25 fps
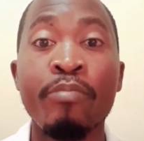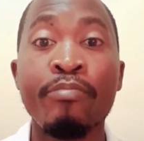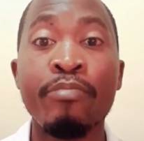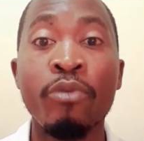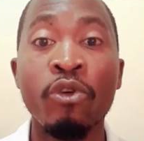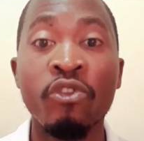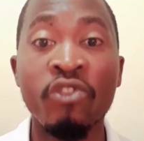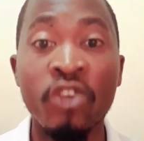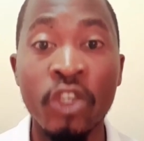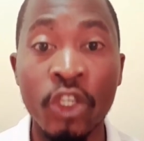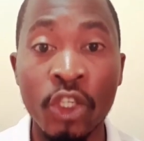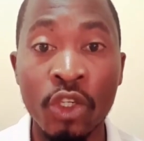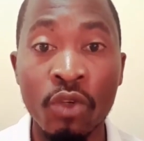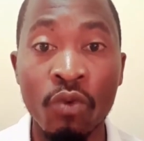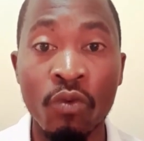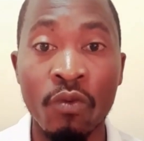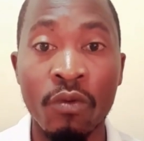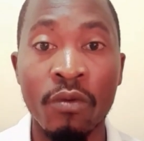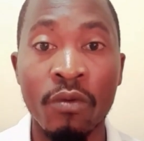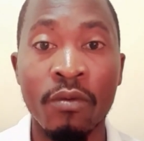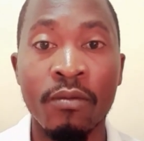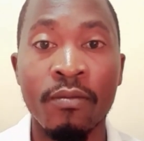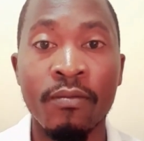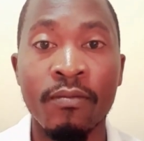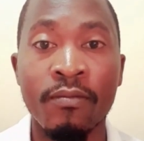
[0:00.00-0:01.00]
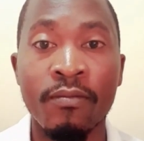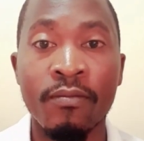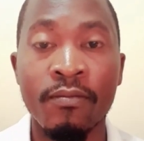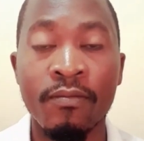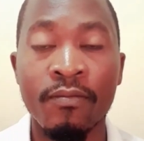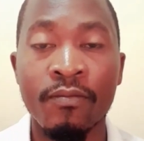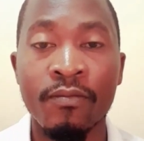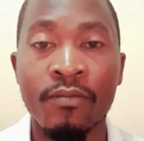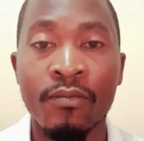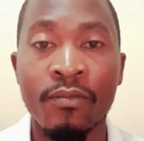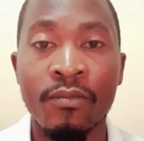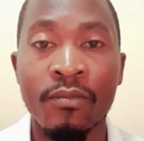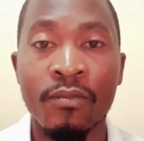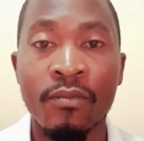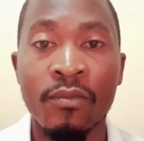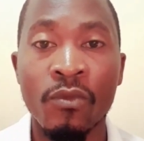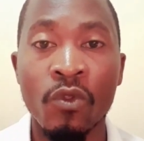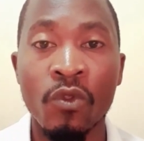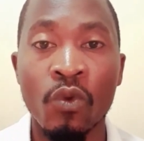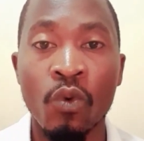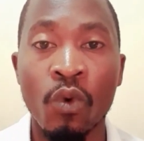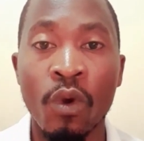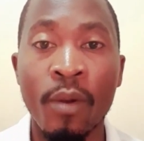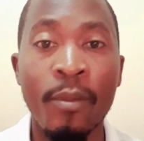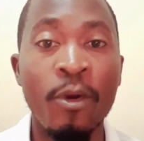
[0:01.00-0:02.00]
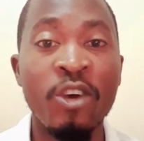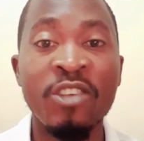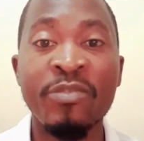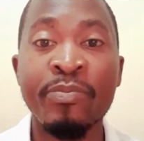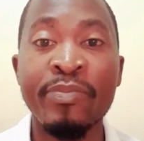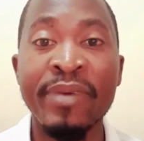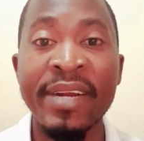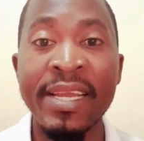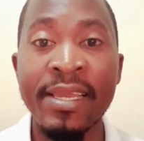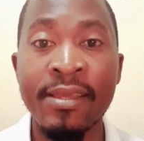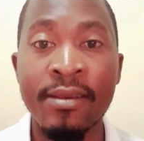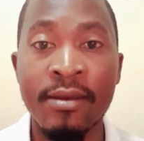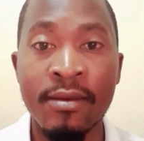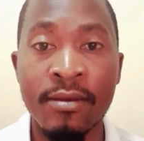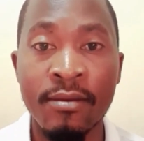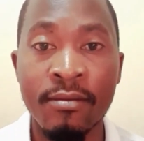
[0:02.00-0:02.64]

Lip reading: position. What about sprain?